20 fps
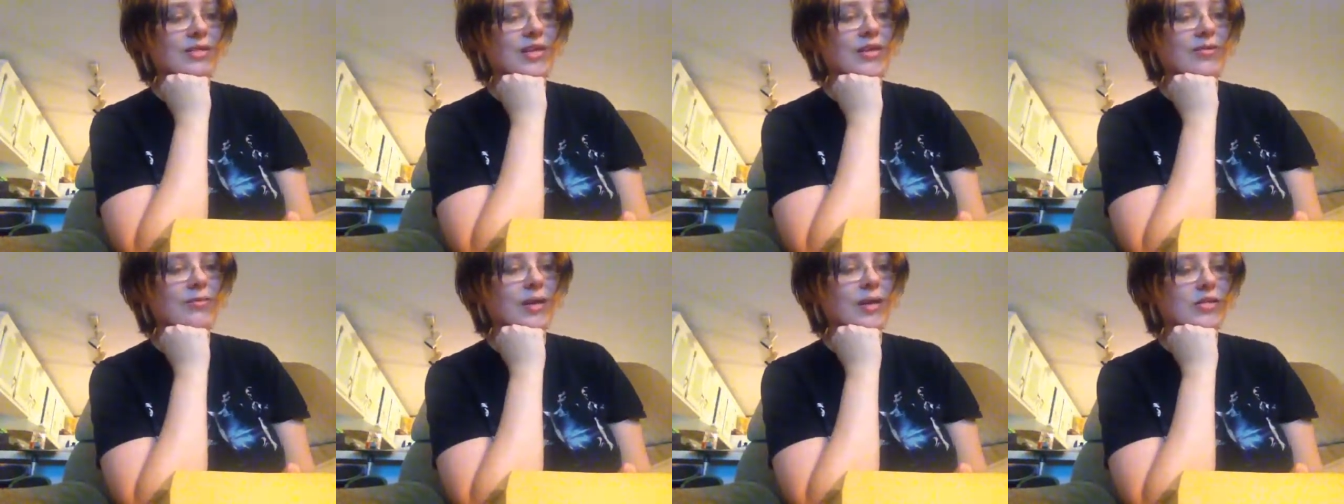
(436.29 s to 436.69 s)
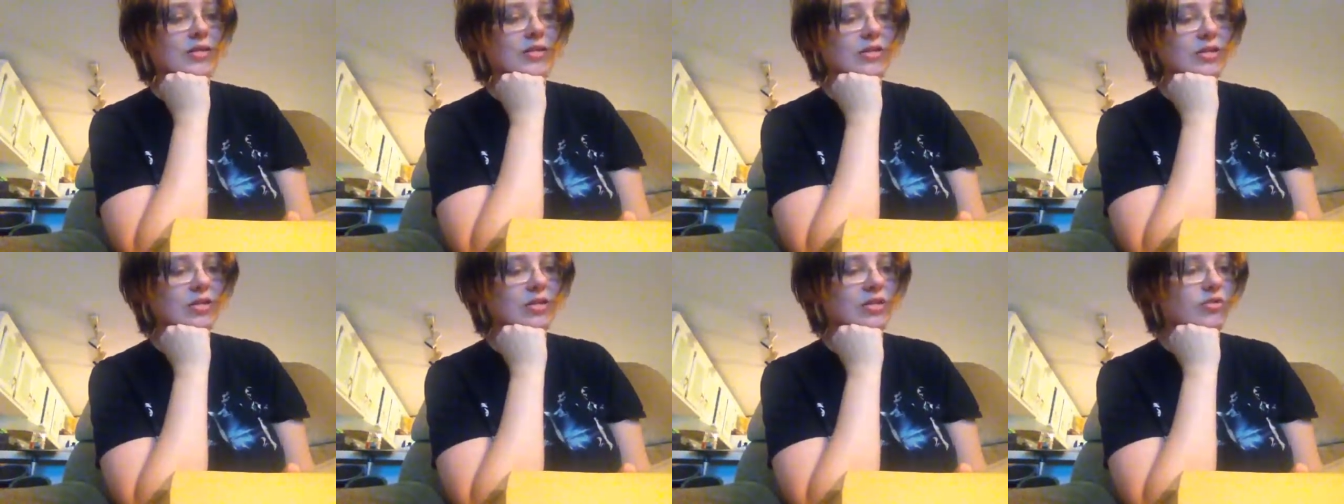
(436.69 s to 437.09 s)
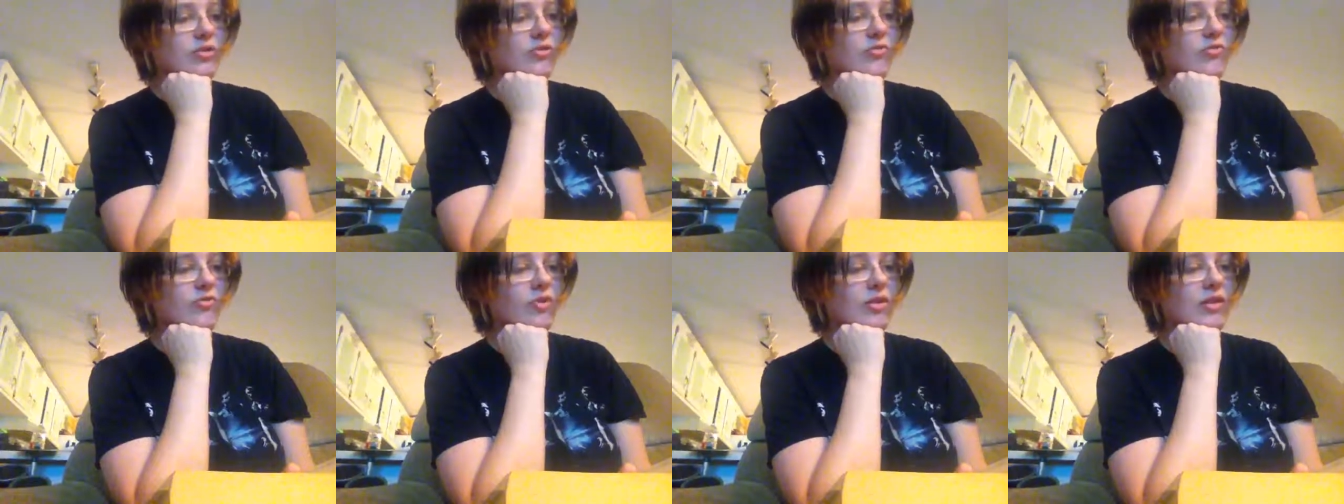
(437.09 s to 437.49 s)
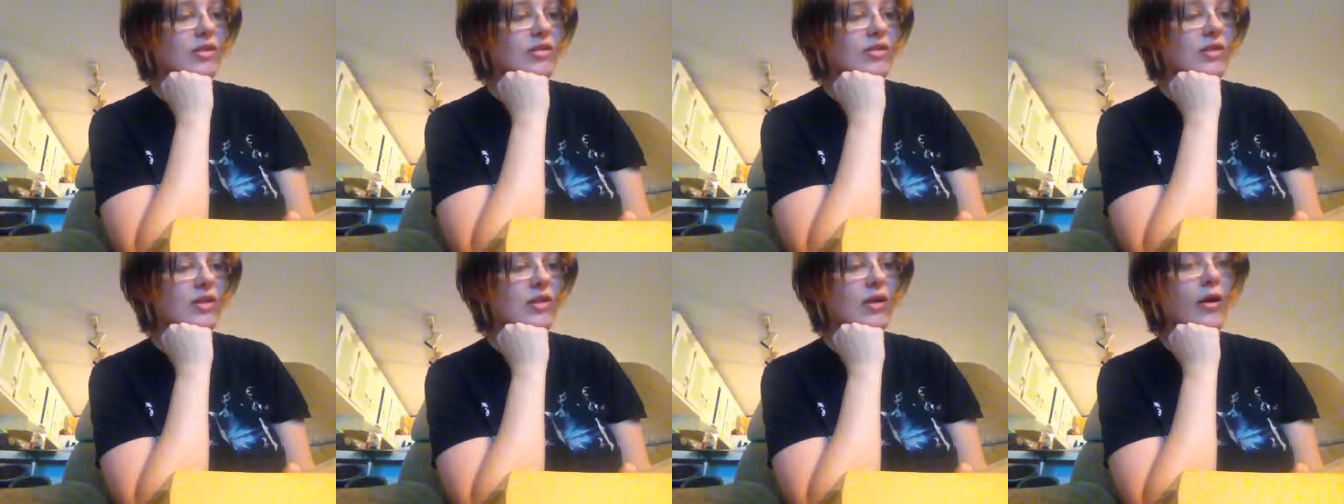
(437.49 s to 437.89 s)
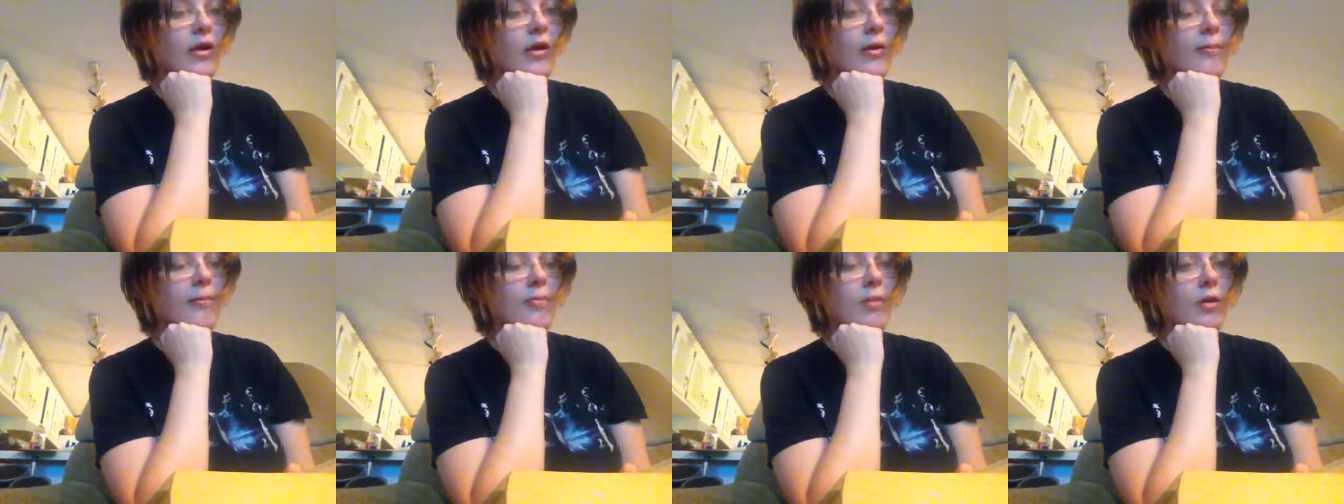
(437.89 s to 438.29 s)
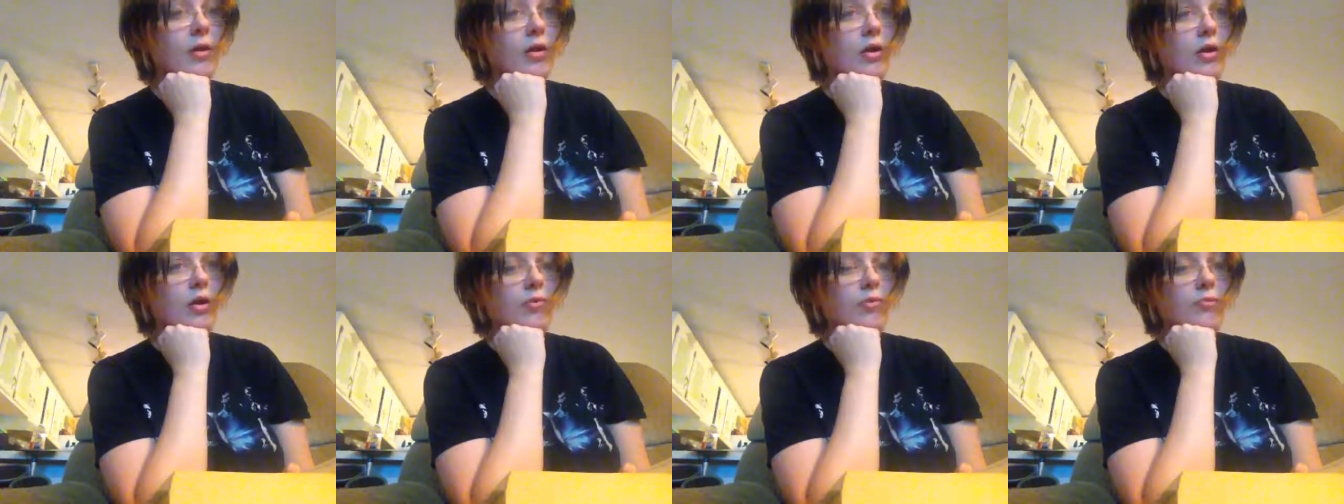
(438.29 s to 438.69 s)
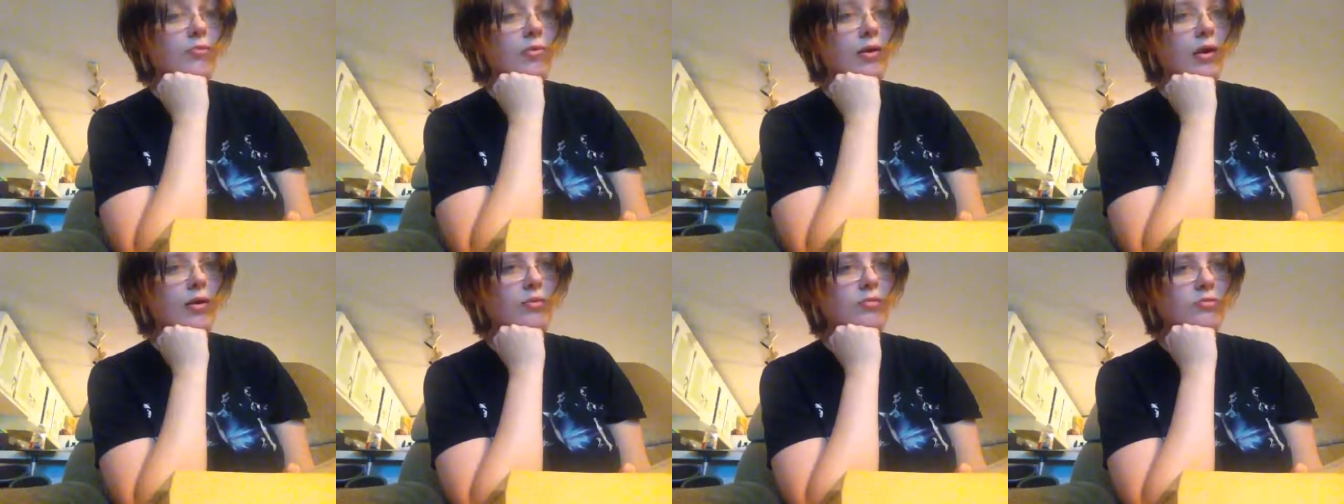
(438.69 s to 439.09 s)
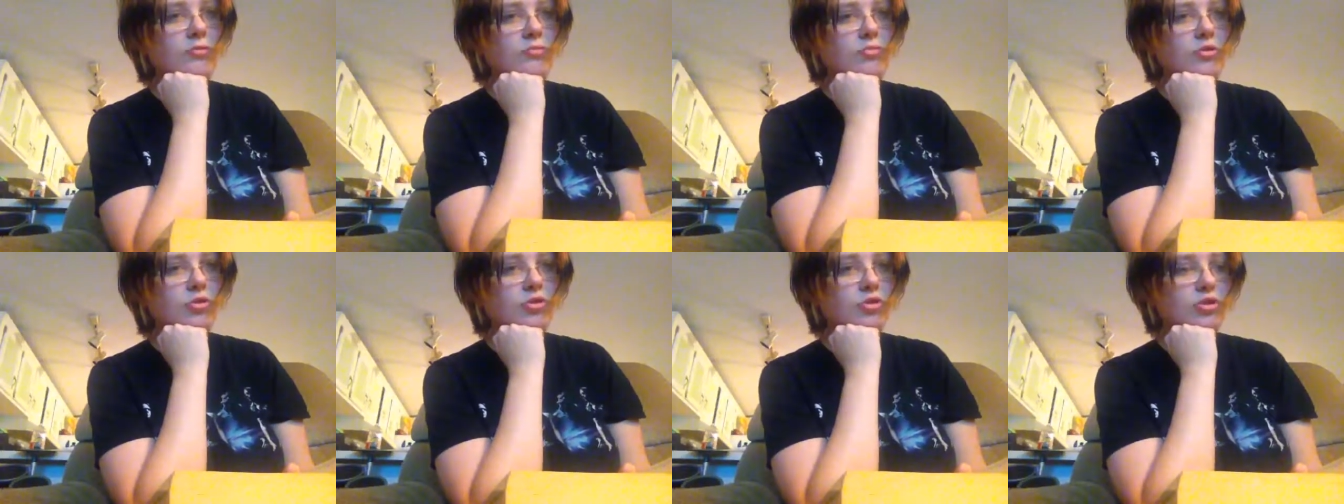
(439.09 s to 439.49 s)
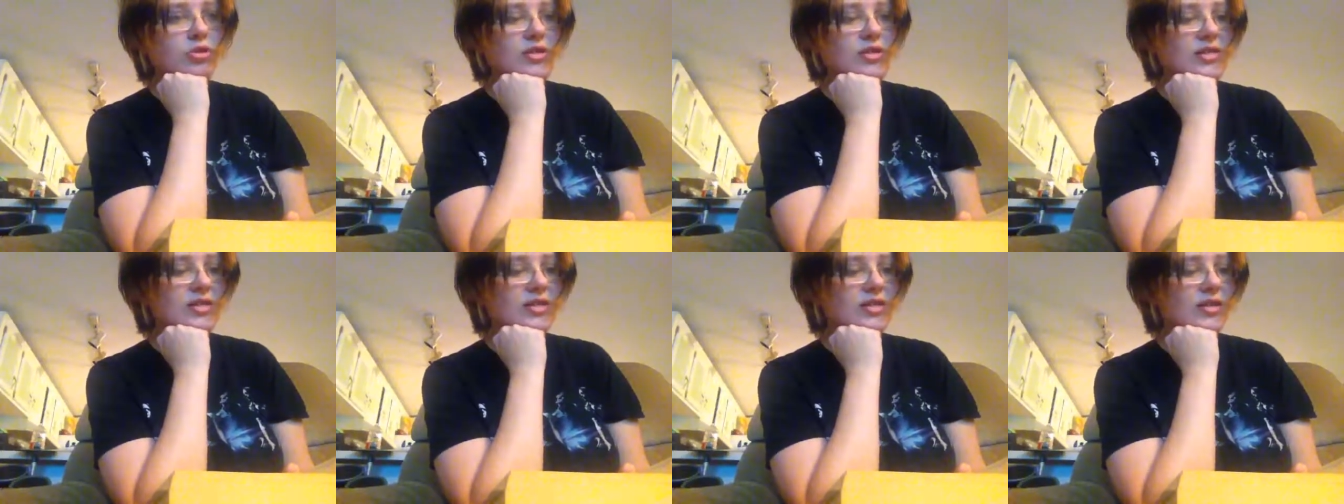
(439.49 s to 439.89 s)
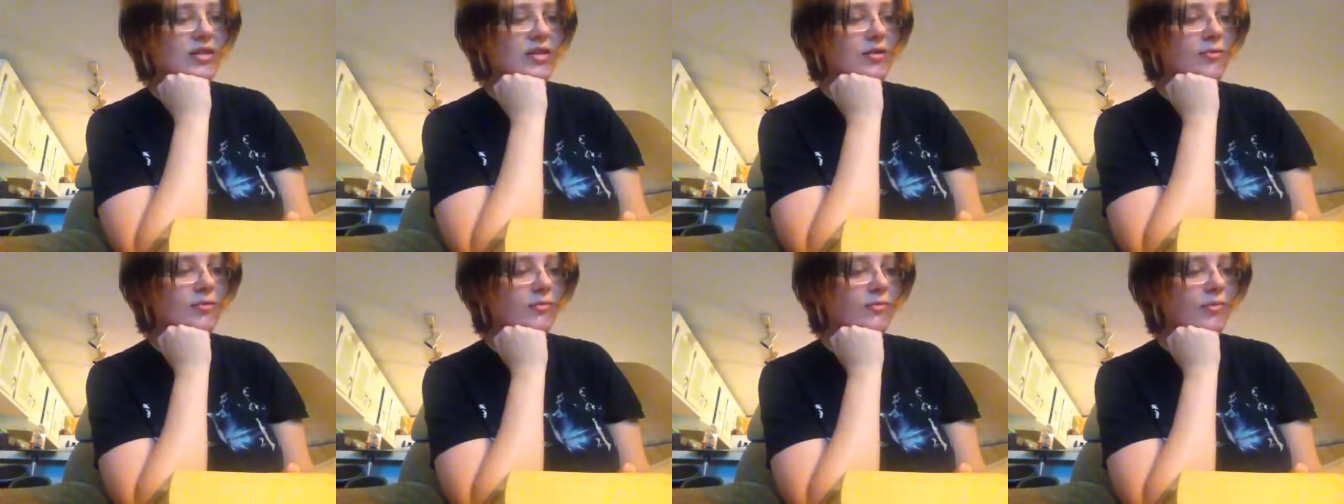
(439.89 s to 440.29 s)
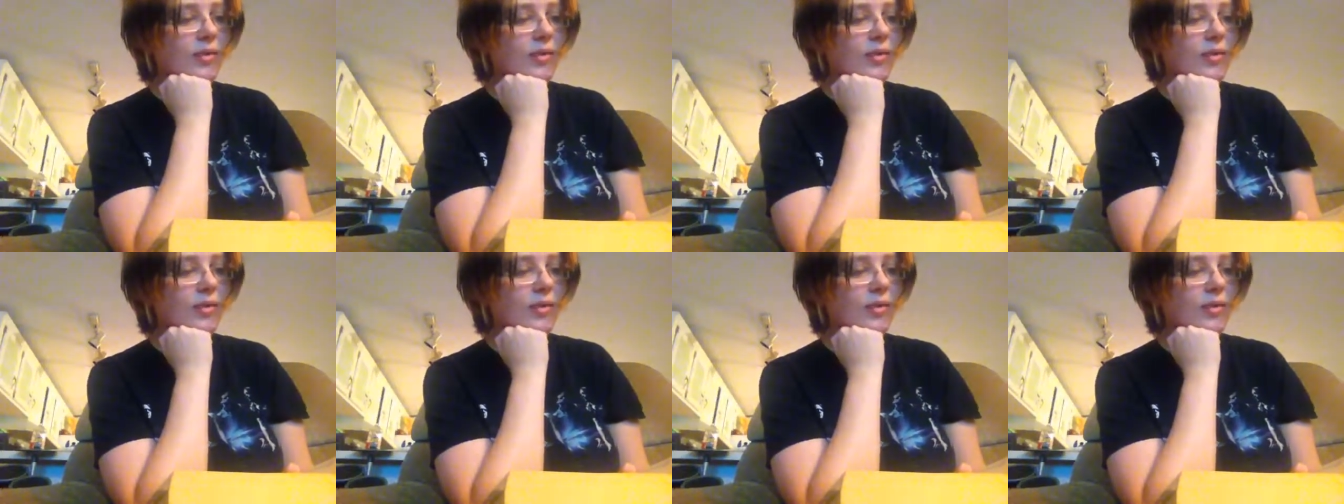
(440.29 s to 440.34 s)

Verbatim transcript: to heed my suggestion for easing their problems, should they say?